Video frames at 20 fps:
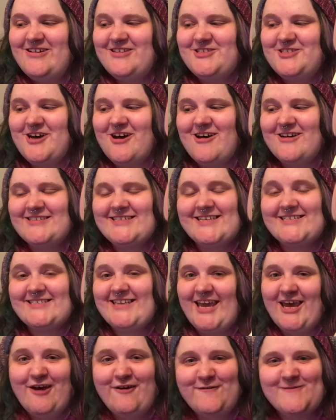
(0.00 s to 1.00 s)
dolls as
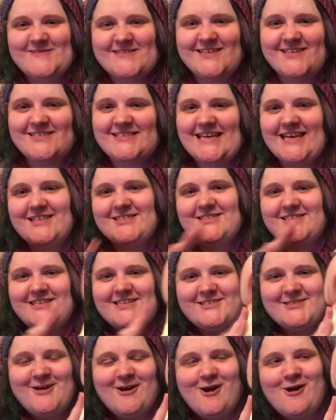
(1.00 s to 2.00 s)
gifts since
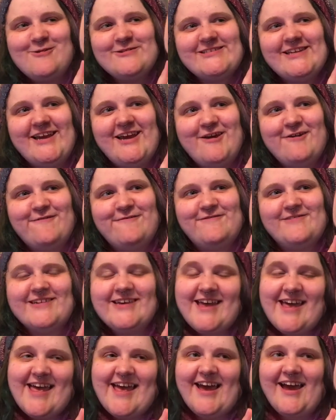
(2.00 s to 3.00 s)
this girl was a gift,
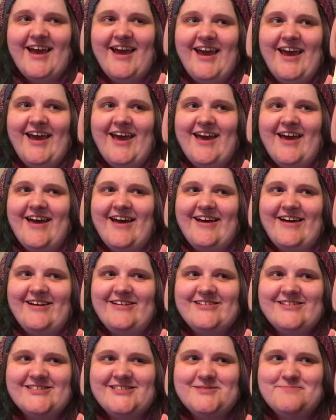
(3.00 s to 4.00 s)

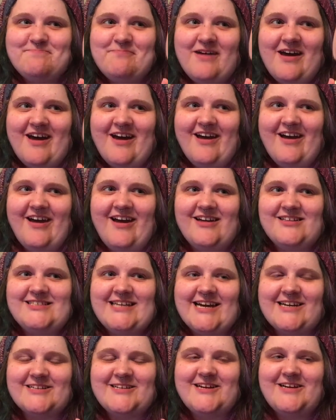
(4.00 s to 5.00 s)
and
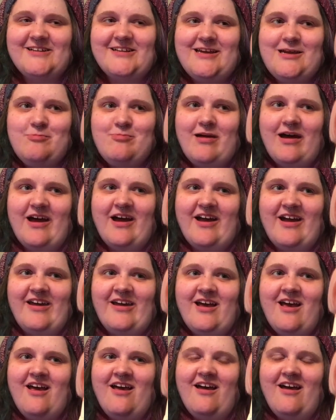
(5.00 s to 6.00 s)

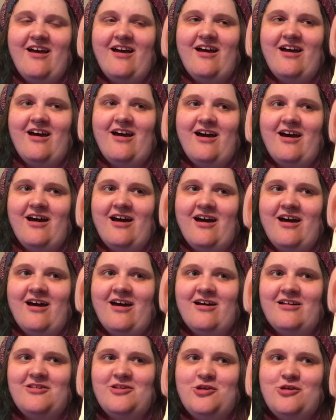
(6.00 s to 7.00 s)
my
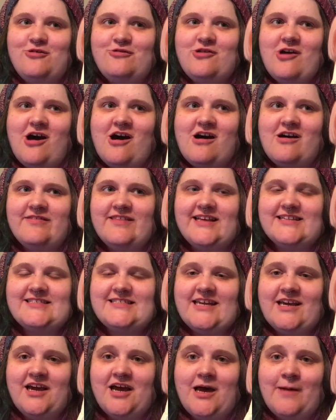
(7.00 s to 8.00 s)
new doll that's
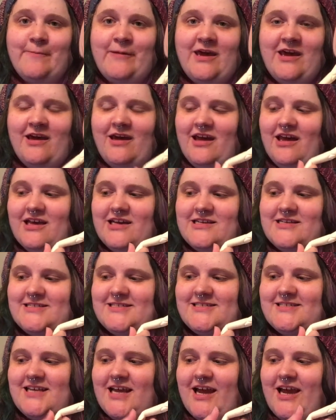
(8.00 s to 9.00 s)
incoming
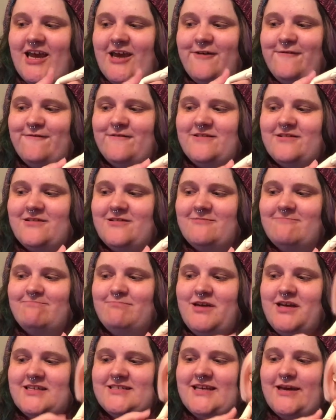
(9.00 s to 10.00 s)
is a gift
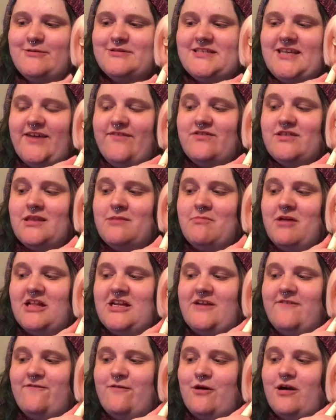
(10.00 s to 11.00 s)
because I was given the
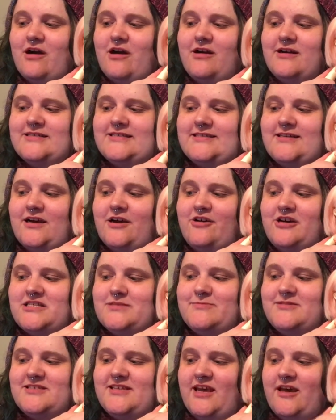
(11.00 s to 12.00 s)
money for her as a
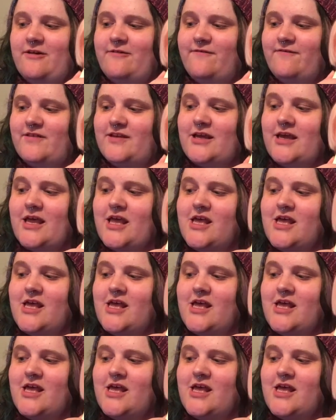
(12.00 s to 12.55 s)
Christmas gift,